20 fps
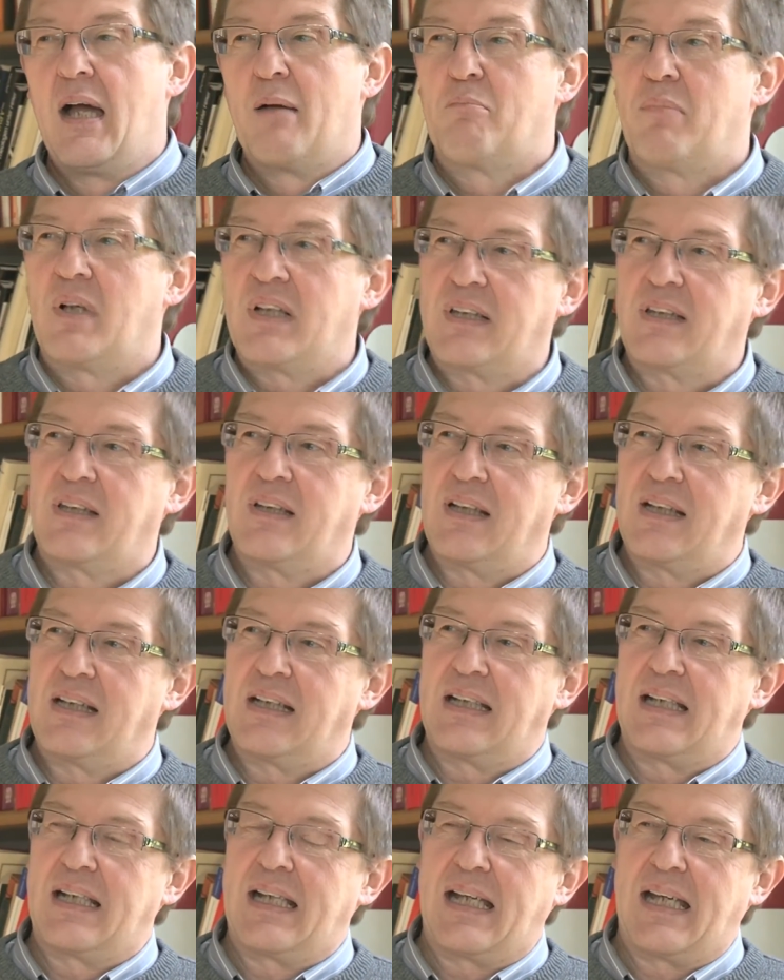But
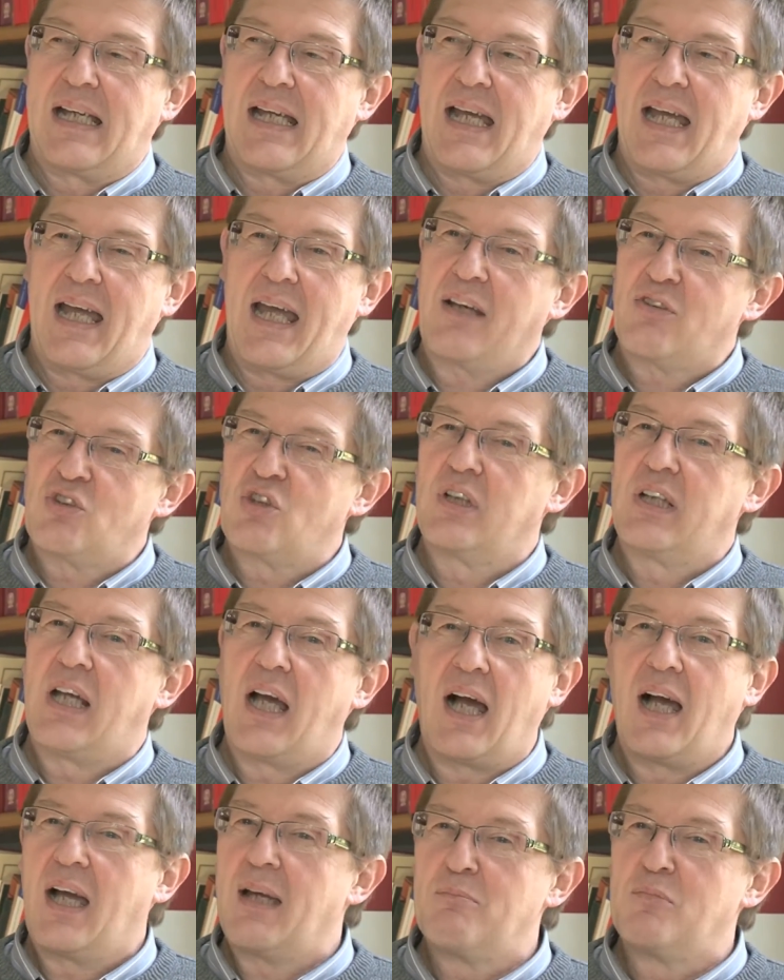actually,
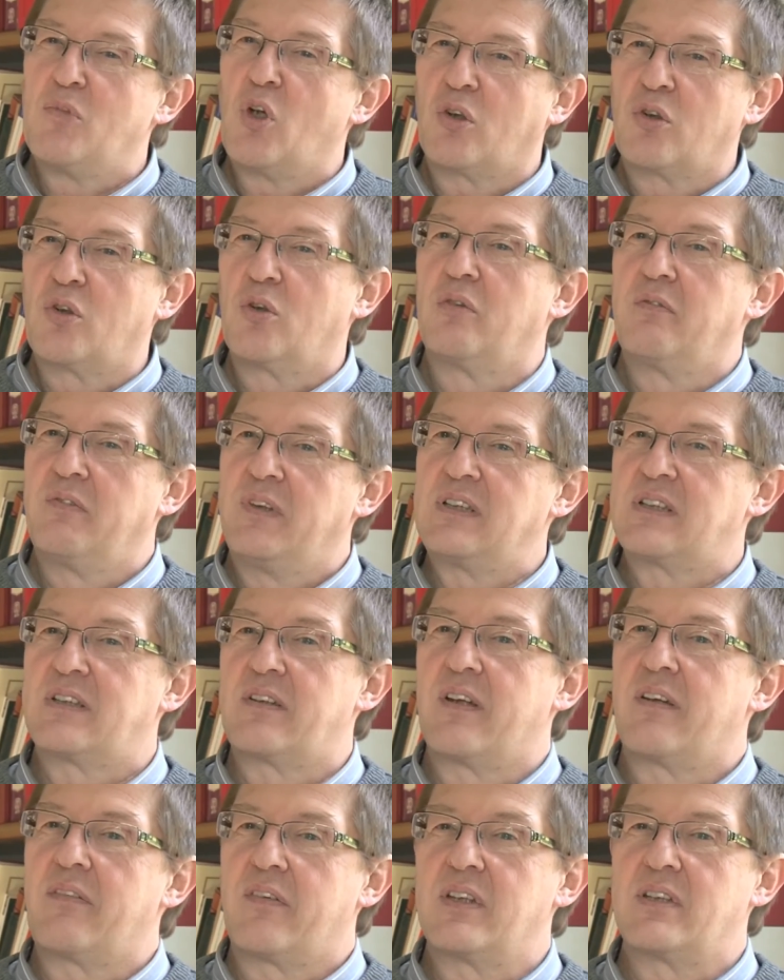I'm not convinced
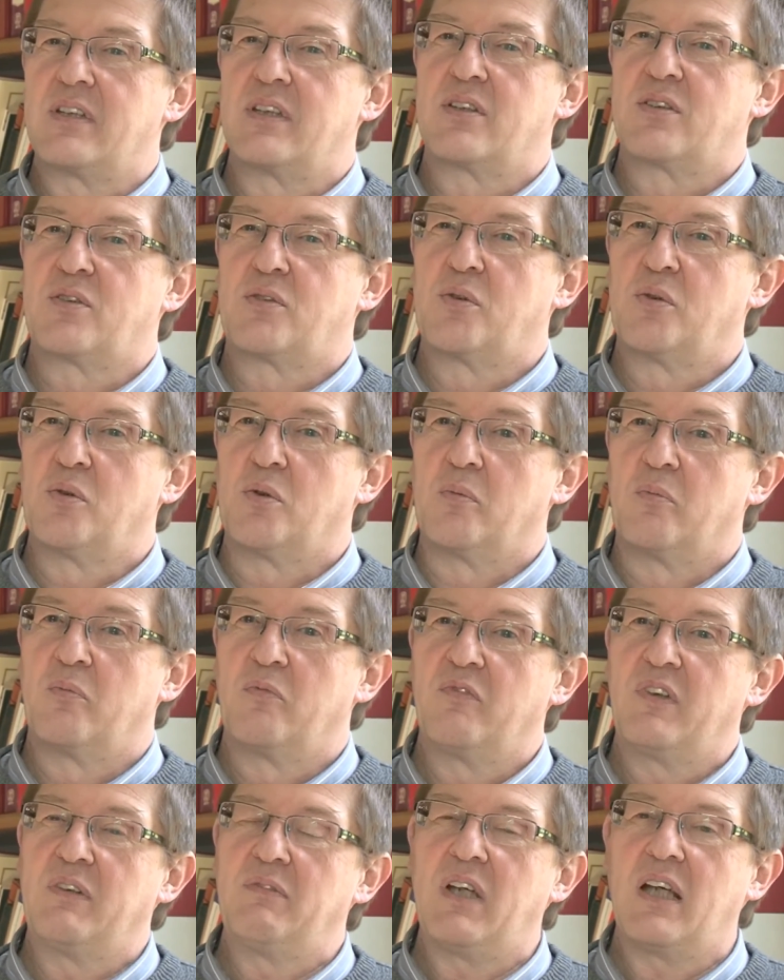that this is true.
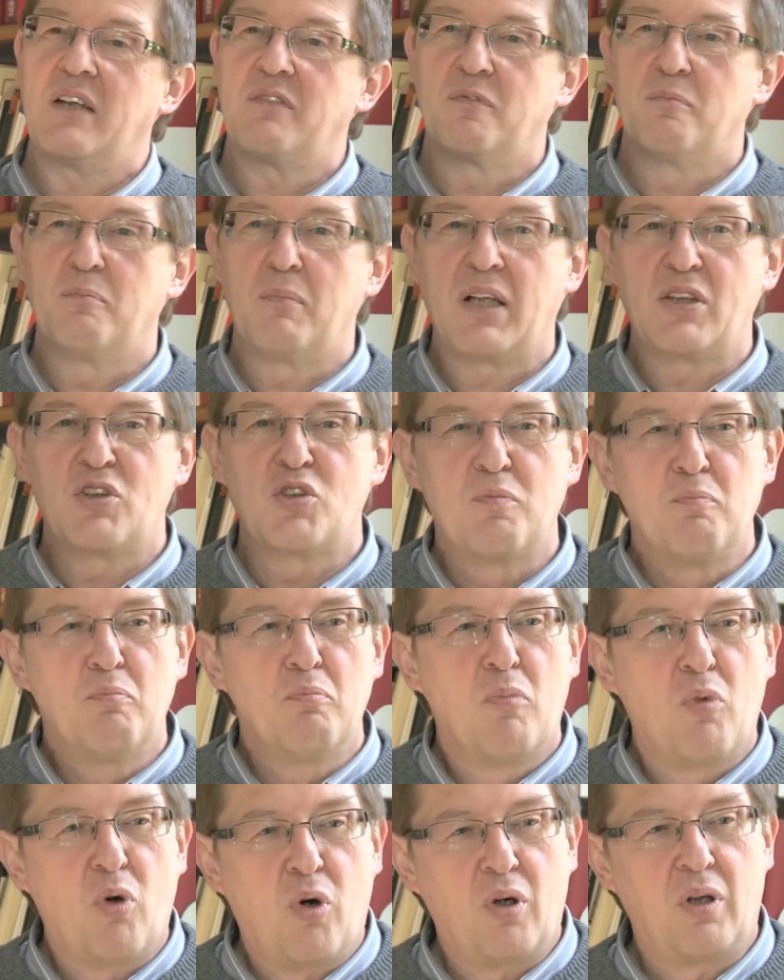We have much
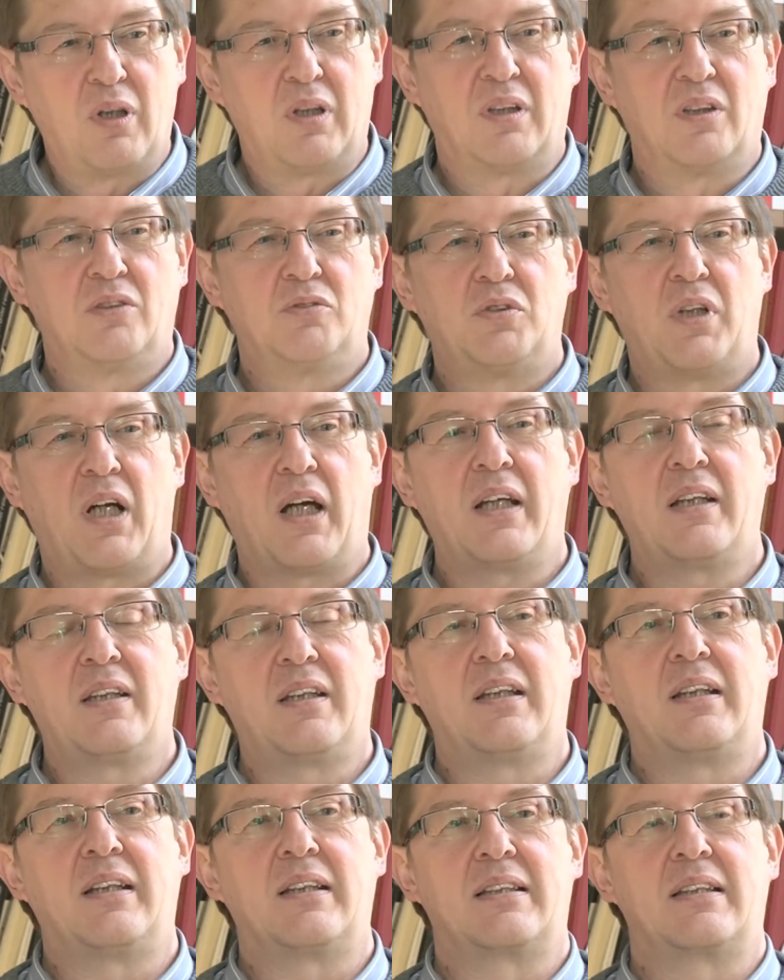more
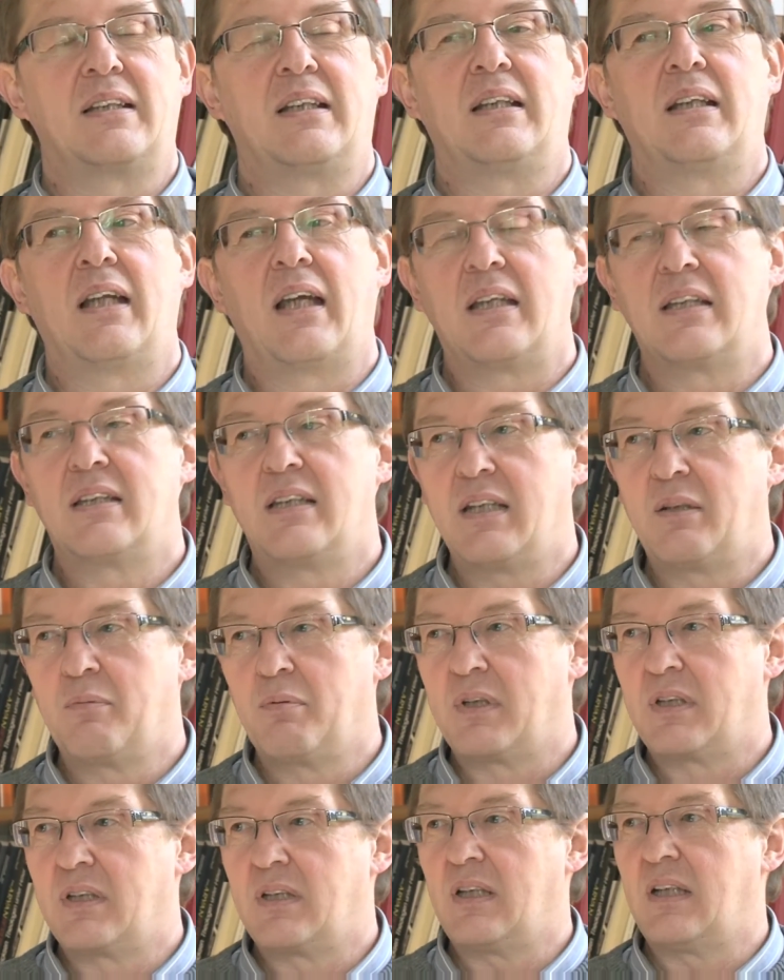writings in
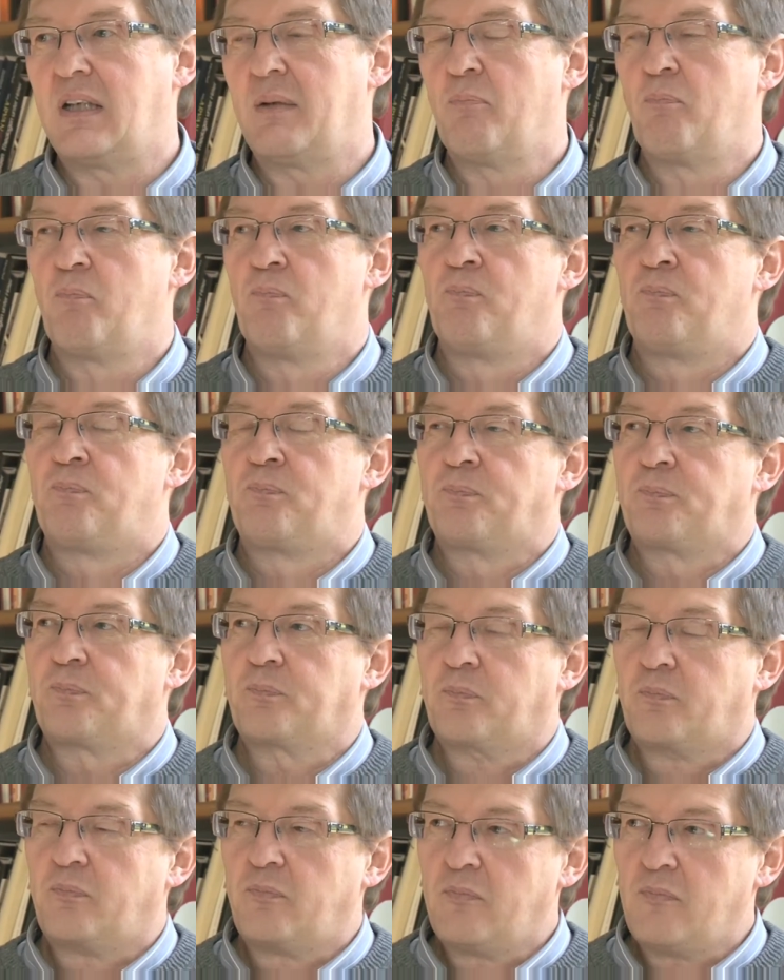antiquity
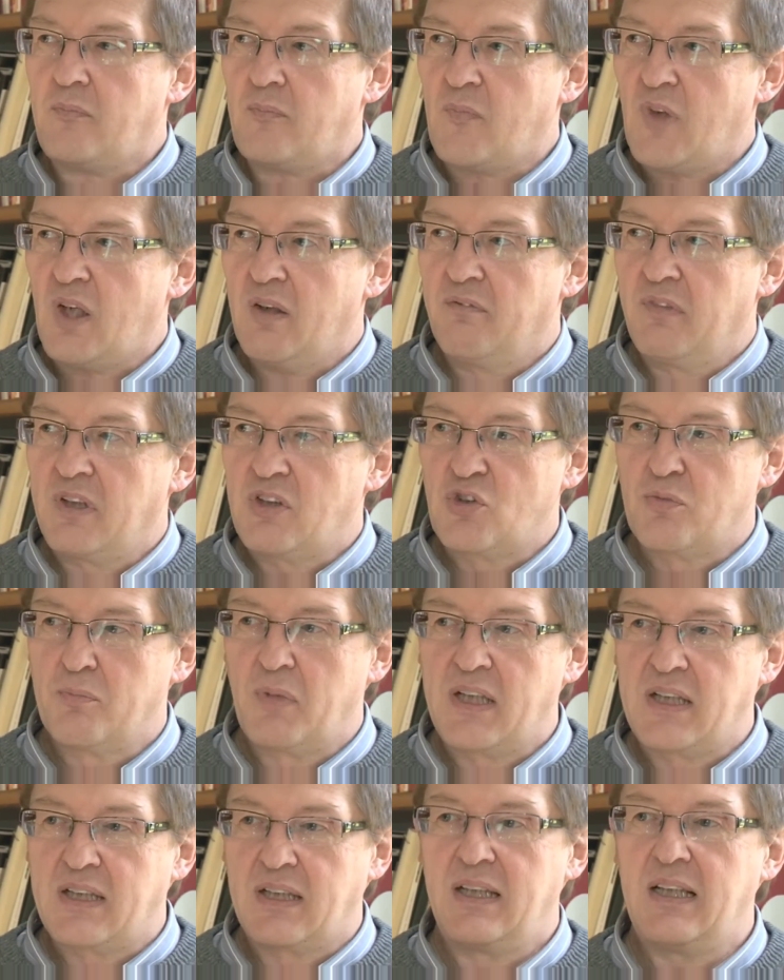which
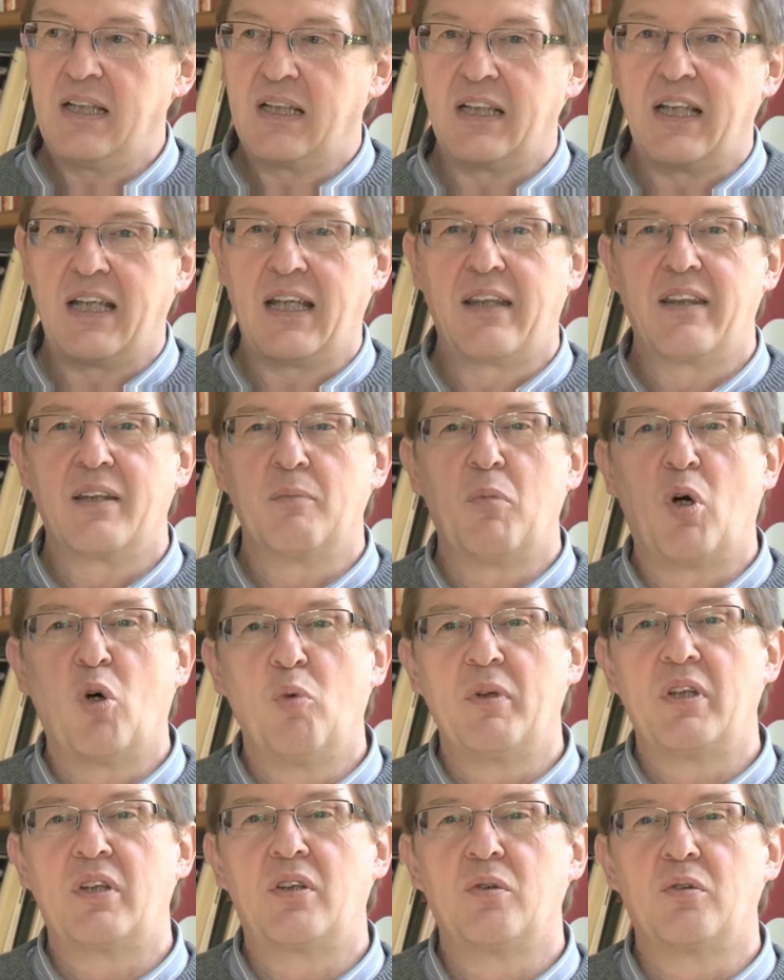make clear the
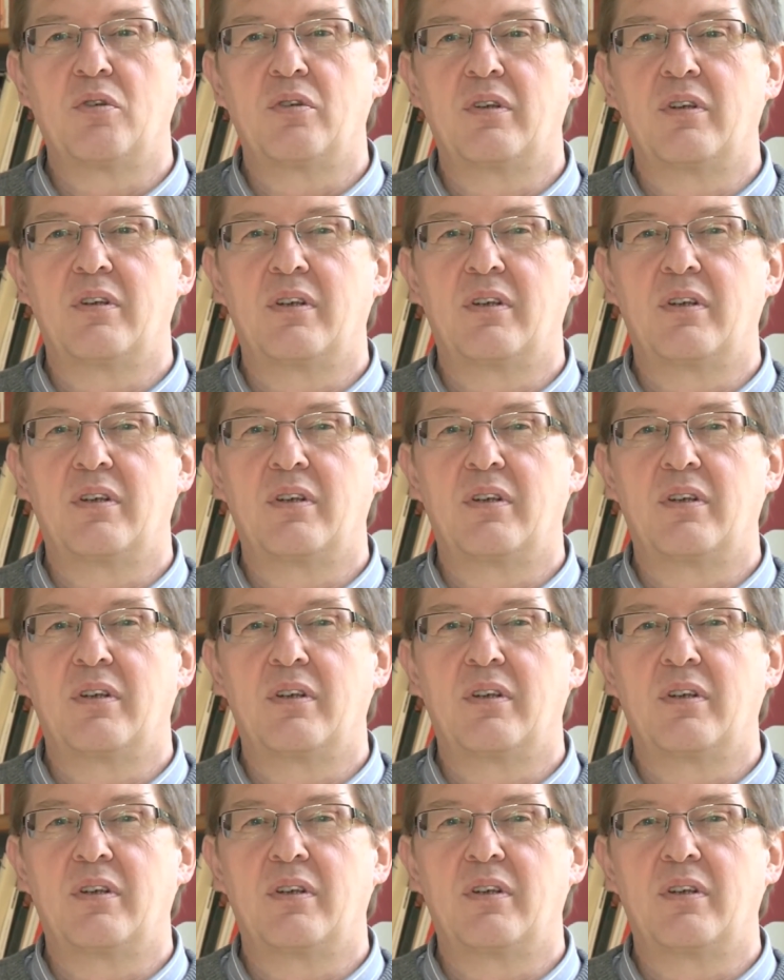moment you